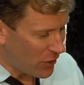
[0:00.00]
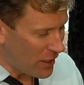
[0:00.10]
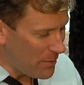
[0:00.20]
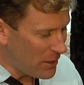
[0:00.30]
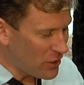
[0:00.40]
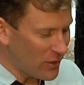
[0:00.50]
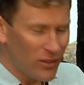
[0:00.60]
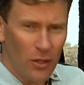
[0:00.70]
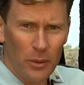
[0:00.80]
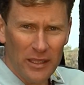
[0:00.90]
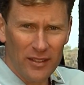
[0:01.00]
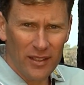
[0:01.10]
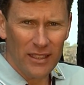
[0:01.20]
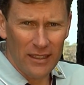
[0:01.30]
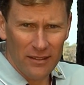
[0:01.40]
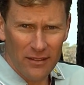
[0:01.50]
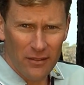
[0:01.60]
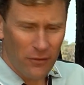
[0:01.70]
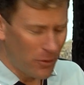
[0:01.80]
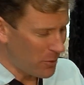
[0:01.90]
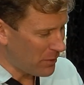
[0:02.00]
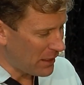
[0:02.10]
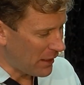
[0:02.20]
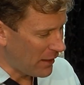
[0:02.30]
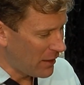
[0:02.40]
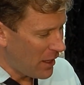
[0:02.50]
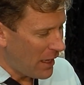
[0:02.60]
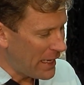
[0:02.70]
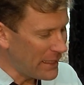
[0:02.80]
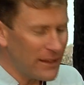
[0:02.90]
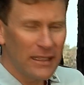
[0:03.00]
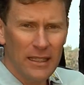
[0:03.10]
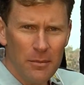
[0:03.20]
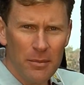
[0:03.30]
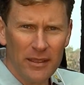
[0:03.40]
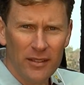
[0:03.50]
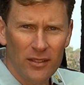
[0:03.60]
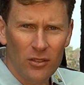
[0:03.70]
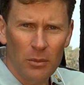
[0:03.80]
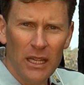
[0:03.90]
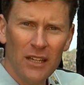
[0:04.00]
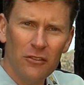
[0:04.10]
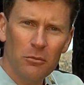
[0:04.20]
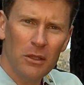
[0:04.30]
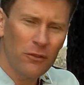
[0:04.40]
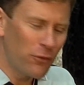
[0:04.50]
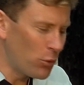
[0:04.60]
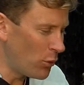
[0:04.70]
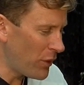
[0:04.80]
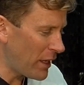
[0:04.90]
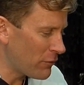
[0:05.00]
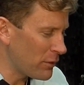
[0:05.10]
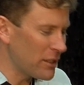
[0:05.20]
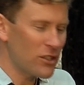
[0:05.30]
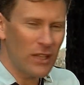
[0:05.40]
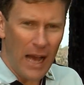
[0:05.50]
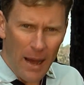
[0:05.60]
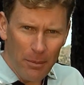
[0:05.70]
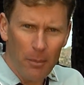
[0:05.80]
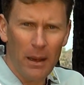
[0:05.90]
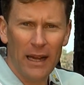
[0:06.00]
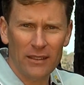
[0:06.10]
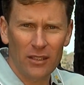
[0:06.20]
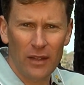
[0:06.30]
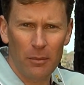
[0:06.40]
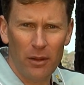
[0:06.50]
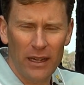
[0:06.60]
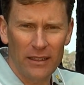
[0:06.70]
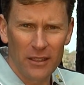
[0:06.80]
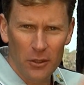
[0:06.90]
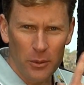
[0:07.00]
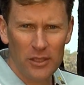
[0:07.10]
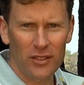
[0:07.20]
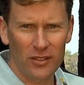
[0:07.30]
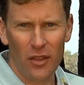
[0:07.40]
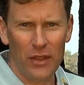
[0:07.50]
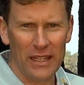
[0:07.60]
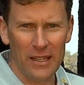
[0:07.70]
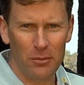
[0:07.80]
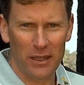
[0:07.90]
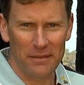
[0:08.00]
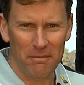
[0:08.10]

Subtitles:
images that we see from the retina hit the limbic system even before they reach the upper parts of our brain, which is the thinking brain.